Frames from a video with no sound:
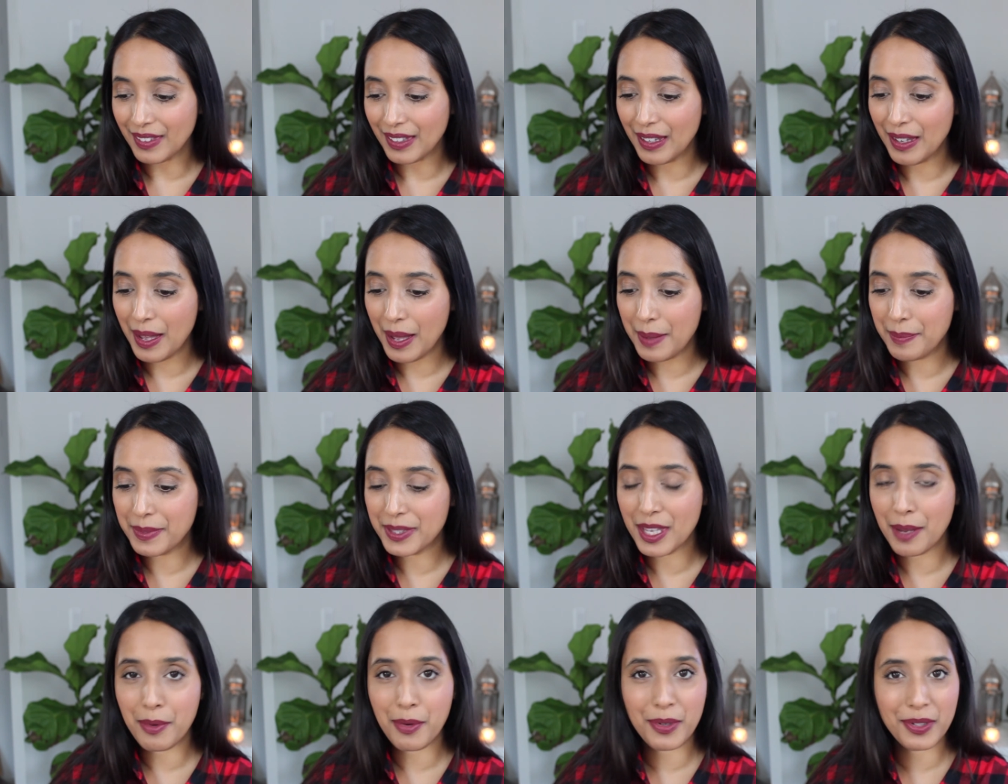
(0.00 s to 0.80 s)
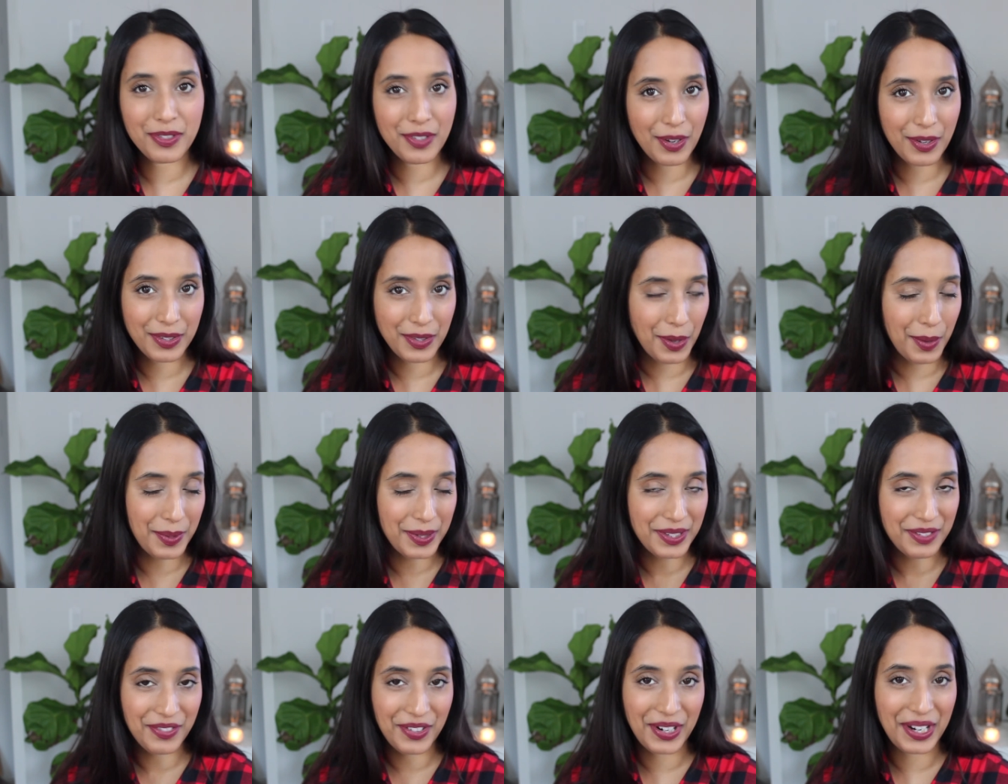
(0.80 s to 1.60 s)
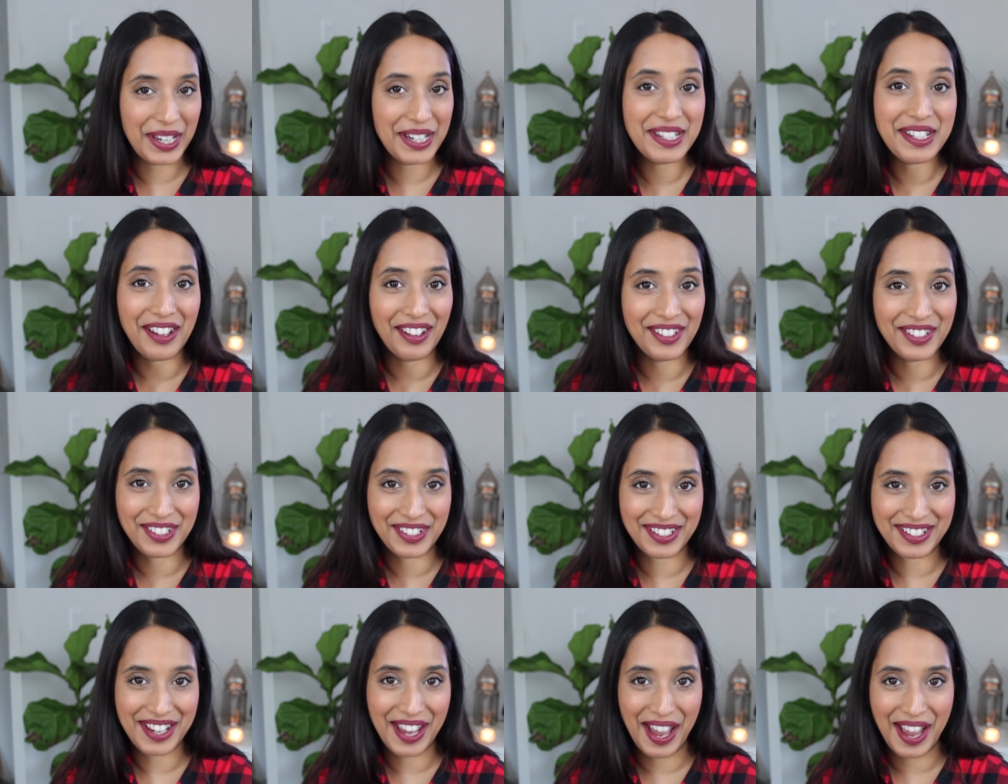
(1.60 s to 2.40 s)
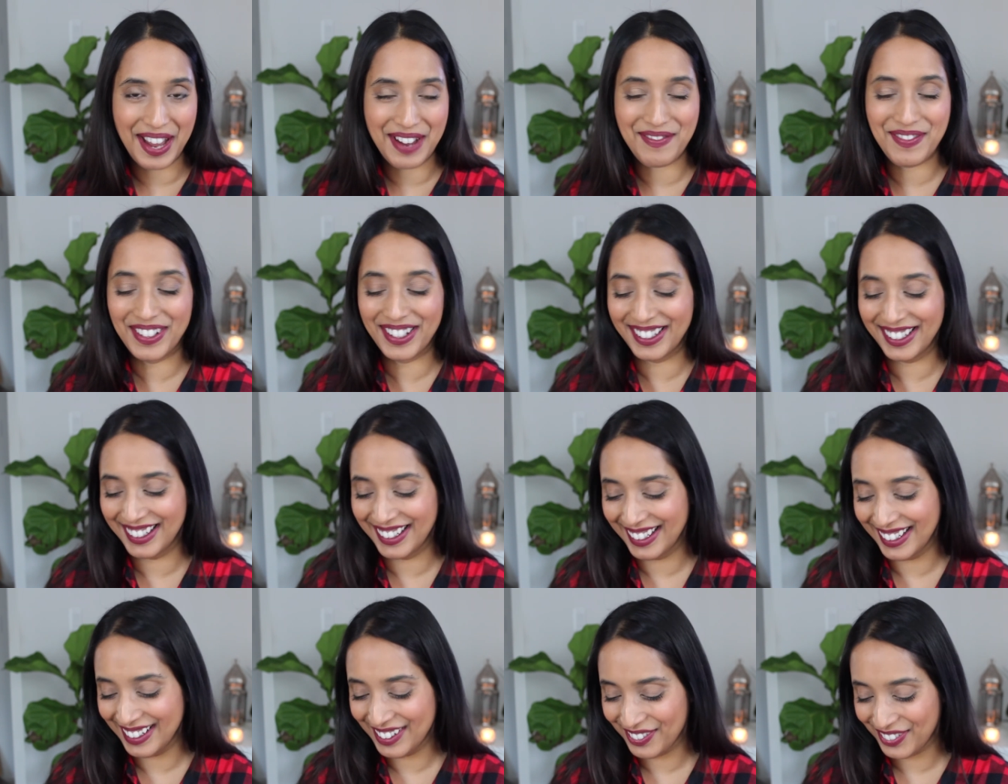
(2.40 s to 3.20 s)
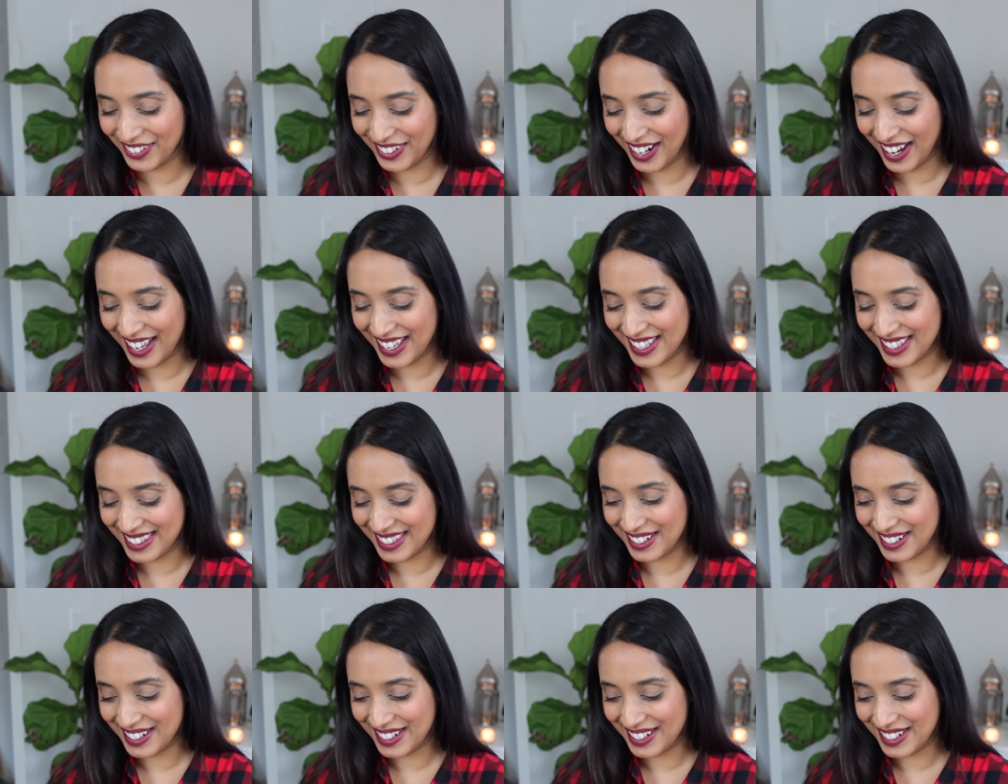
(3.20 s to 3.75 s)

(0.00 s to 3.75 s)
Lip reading: Summer is always a very indulgent time for us.